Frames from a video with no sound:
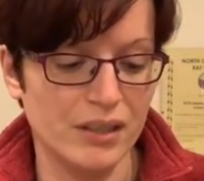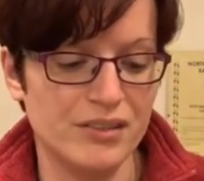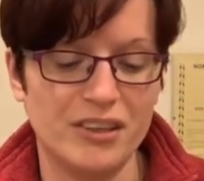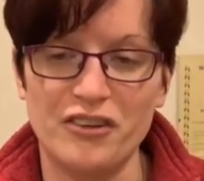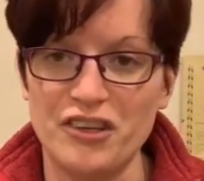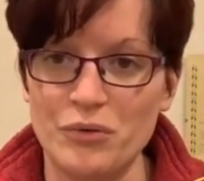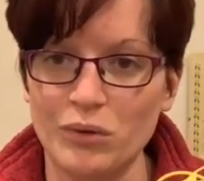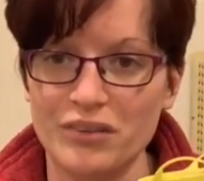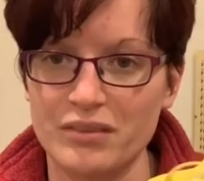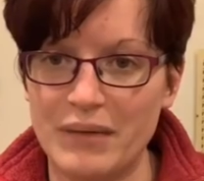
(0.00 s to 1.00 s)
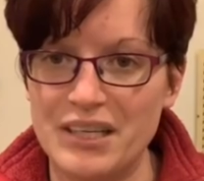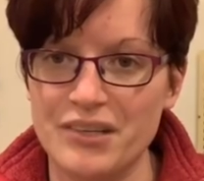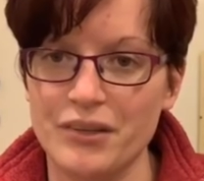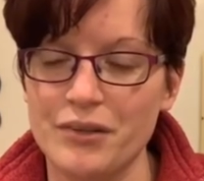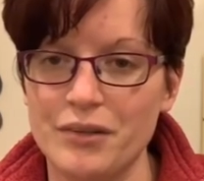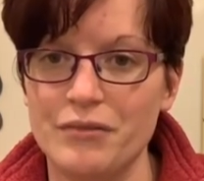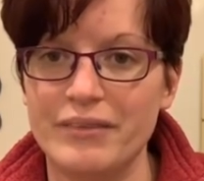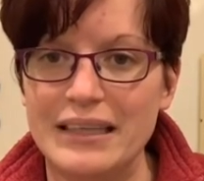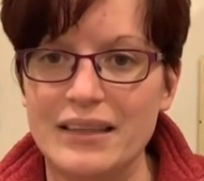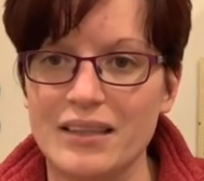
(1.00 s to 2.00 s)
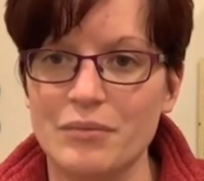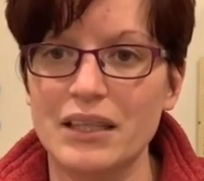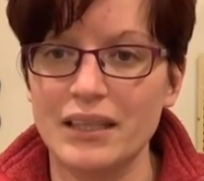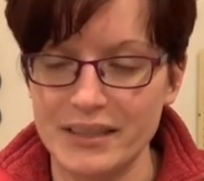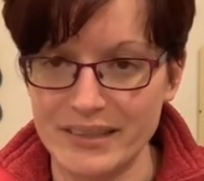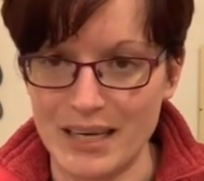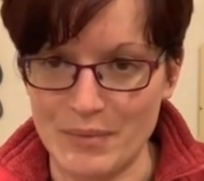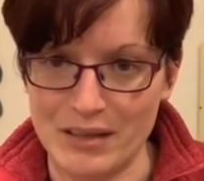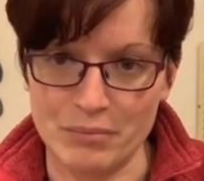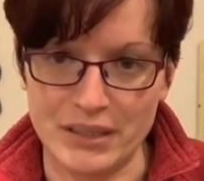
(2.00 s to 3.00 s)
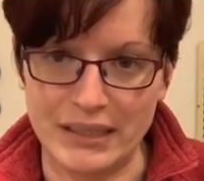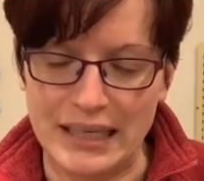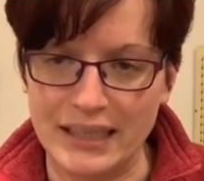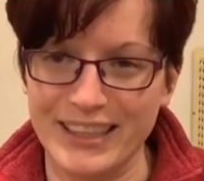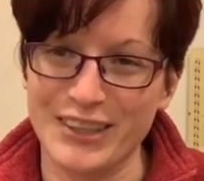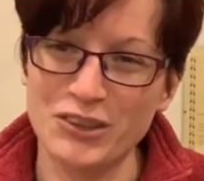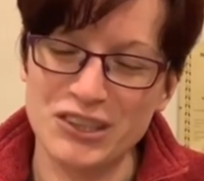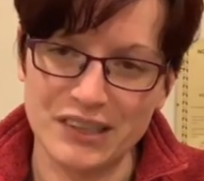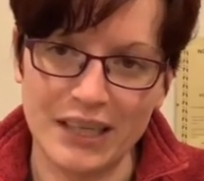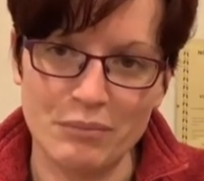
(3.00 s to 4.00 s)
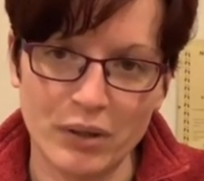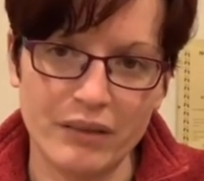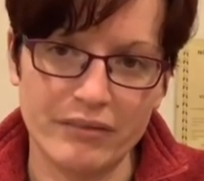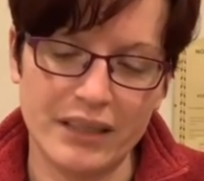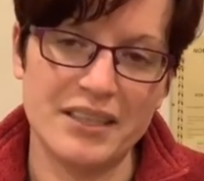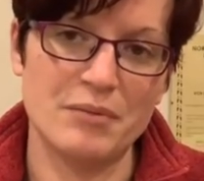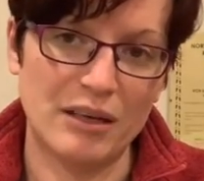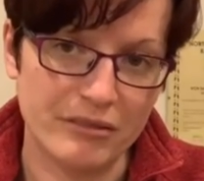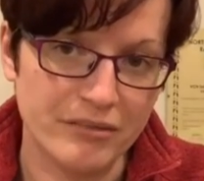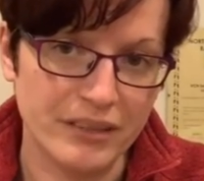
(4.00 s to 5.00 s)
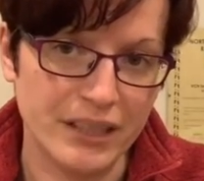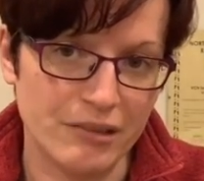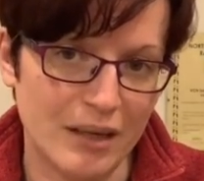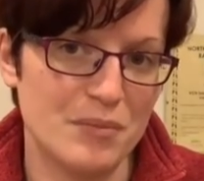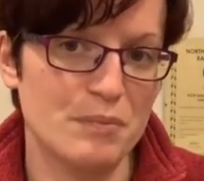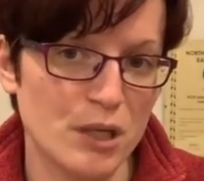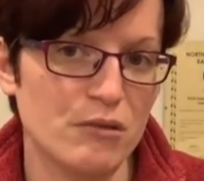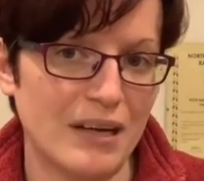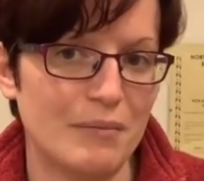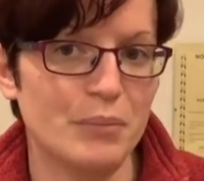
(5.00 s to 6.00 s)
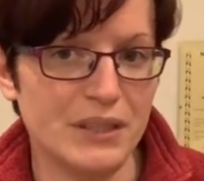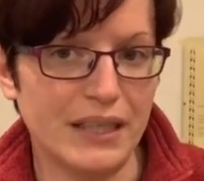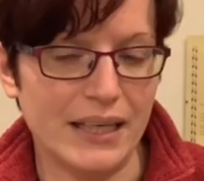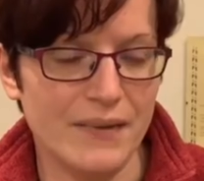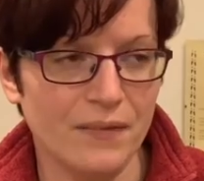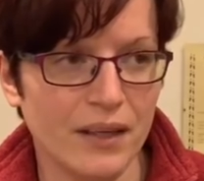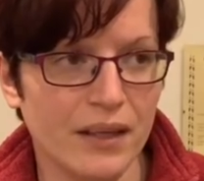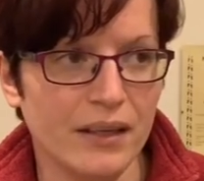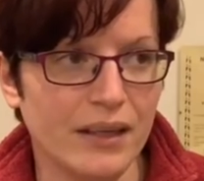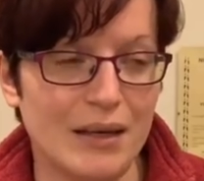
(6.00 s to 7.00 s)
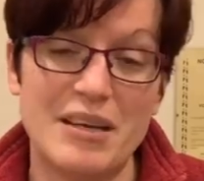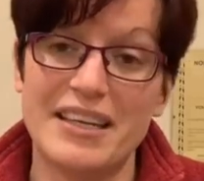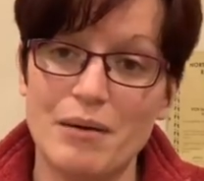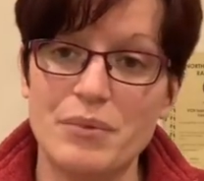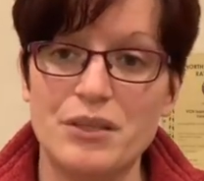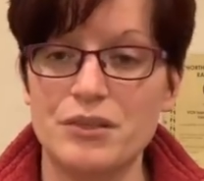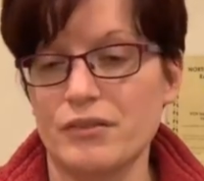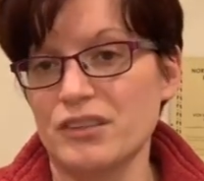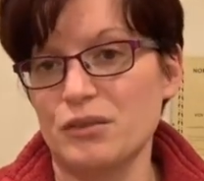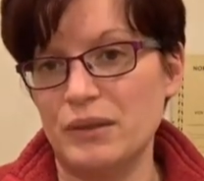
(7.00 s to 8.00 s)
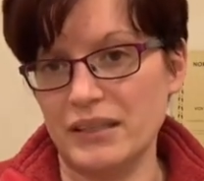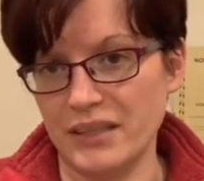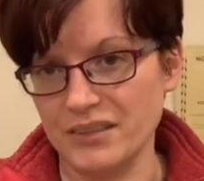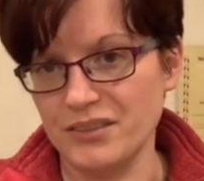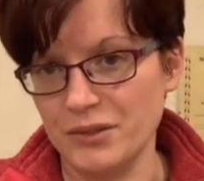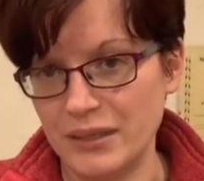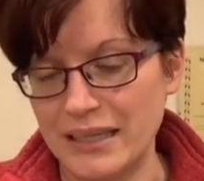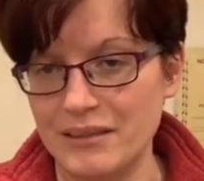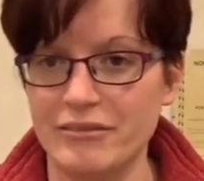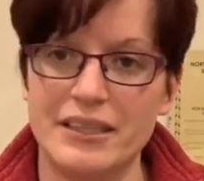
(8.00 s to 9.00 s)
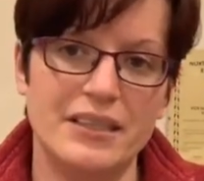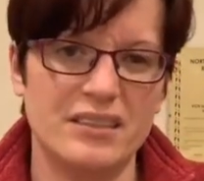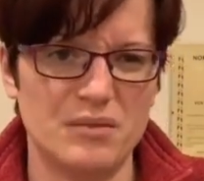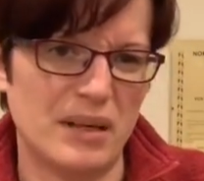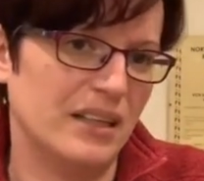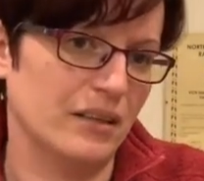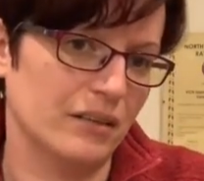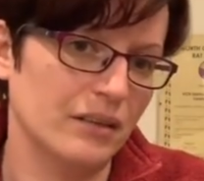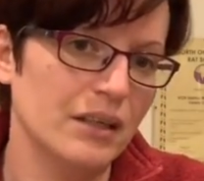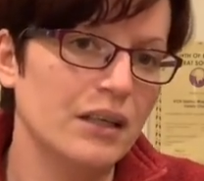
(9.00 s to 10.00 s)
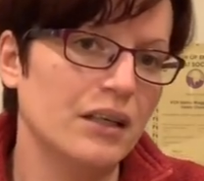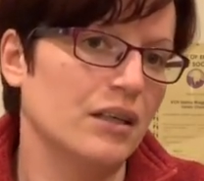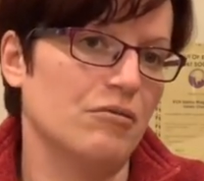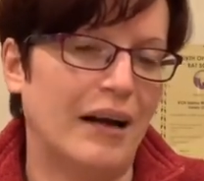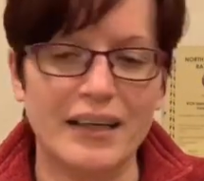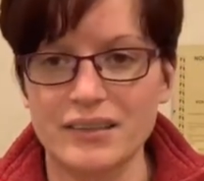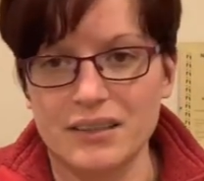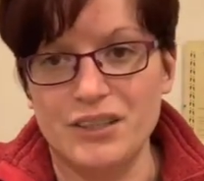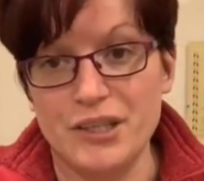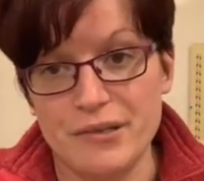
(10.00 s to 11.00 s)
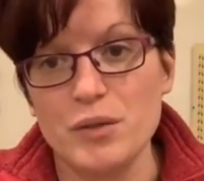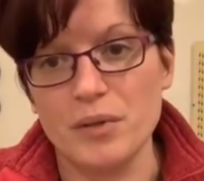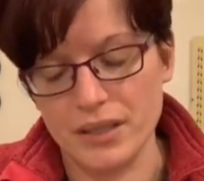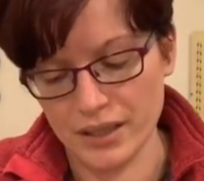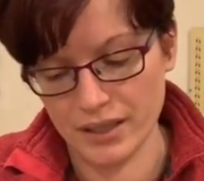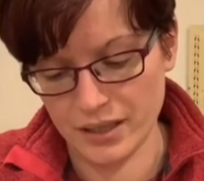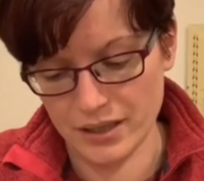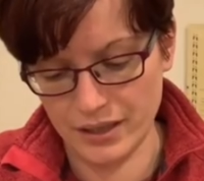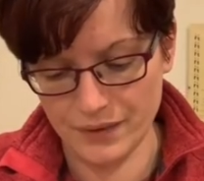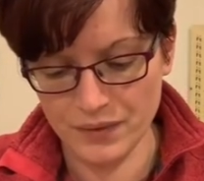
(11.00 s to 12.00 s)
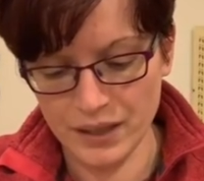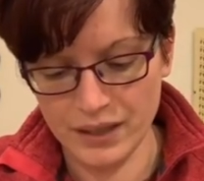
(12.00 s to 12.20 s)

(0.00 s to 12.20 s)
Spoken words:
So you want to make sure that you feed them a set amount per day, and a good starting point for that is about 15 grams per rat per day. It can be useful to split that into two daily feeds depending on the rats and your group and that kind of thing.